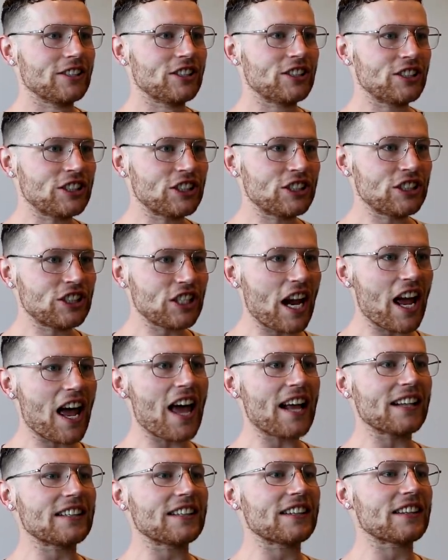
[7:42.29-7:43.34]

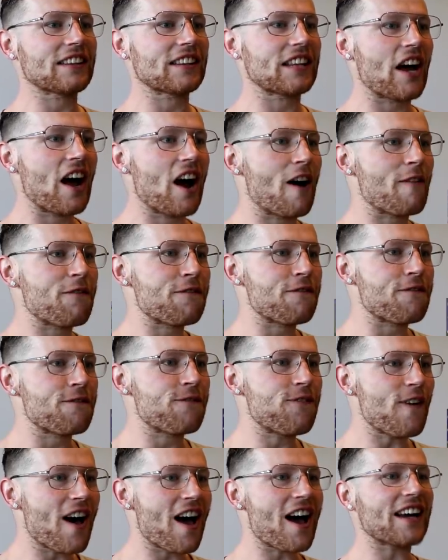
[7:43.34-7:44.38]
Shut the
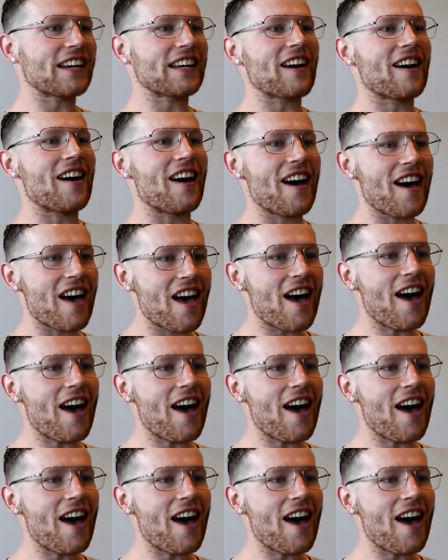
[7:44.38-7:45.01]
fuck